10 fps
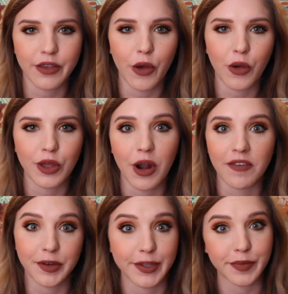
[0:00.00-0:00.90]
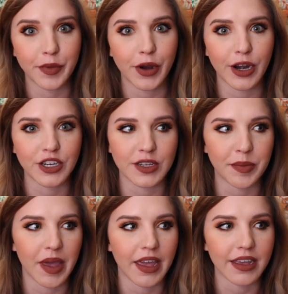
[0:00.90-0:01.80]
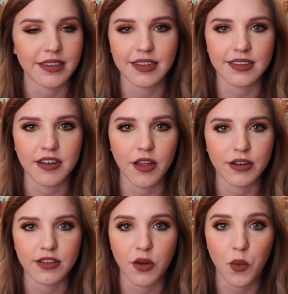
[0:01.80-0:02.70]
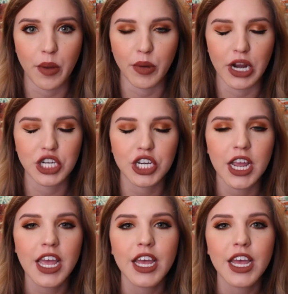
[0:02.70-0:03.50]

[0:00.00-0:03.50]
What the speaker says: so you don't have to splurge and pay $60 on one brush.